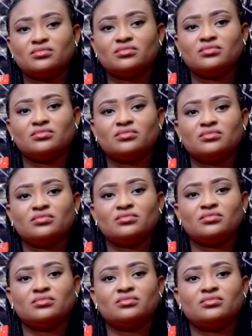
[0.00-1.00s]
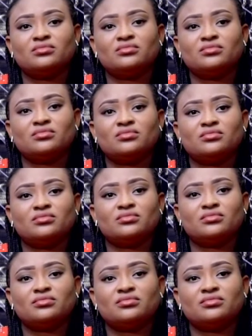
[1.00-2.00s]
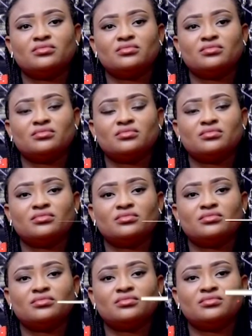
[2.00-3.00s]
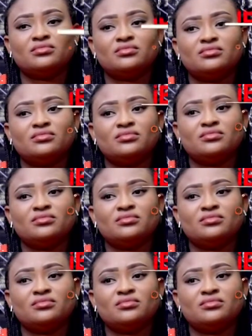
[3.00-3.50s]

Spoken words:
The person shown says nothing.